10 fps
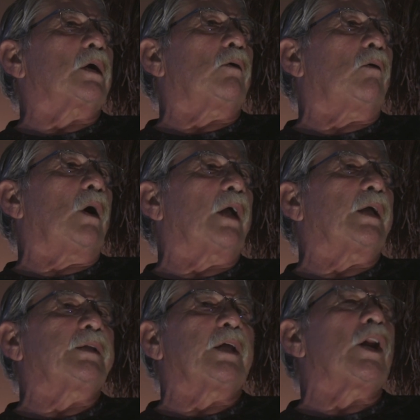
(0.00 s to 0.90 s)
a
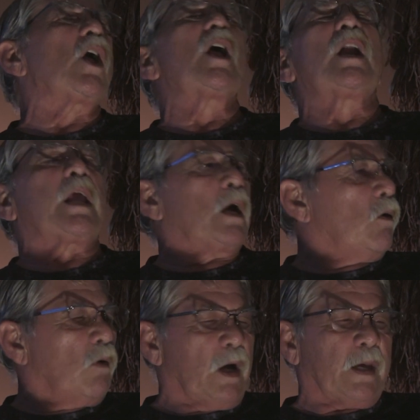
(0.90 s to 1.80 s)
Hawaiian, and any
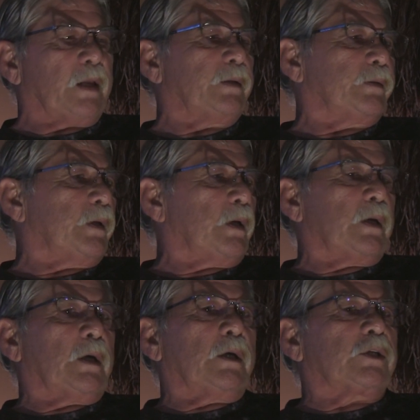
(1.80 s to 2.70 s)
Hawaiian,
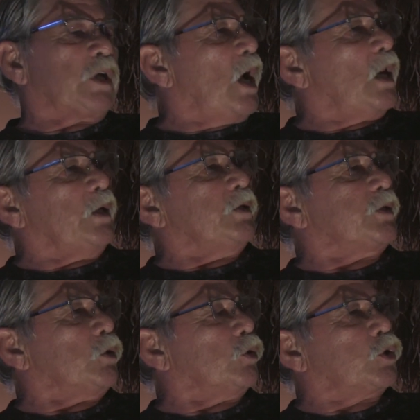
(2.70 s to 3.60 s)

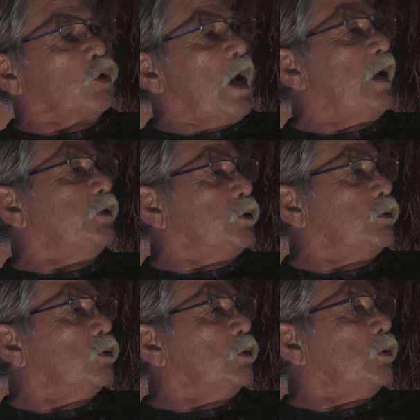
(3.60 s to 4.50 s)
challenged or tried
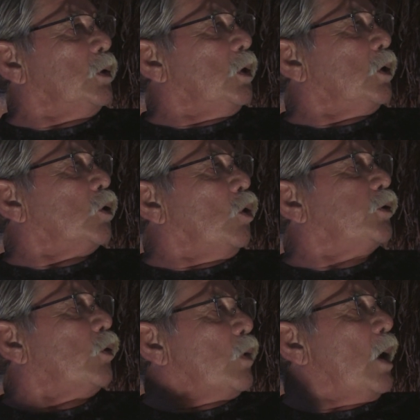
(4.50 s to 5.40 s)
to
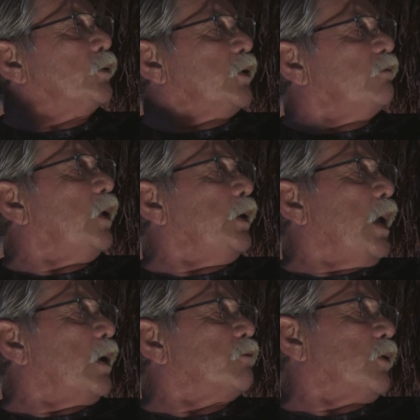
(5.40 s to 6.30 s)
go the route of the
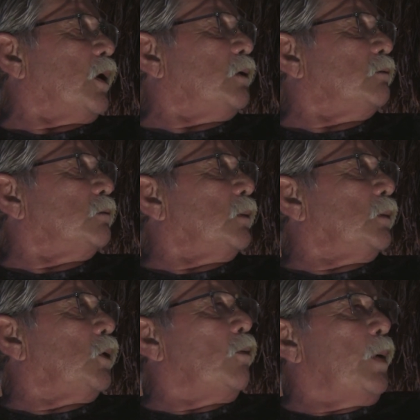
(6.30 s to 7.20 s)
NAGPRA?
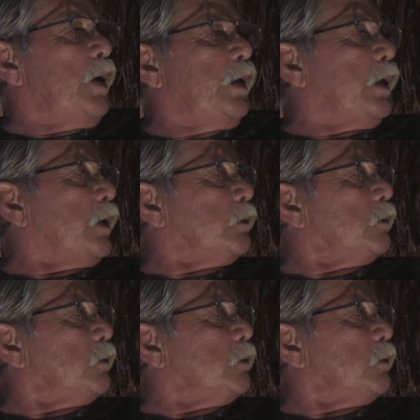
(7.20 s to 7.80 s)
Nobody.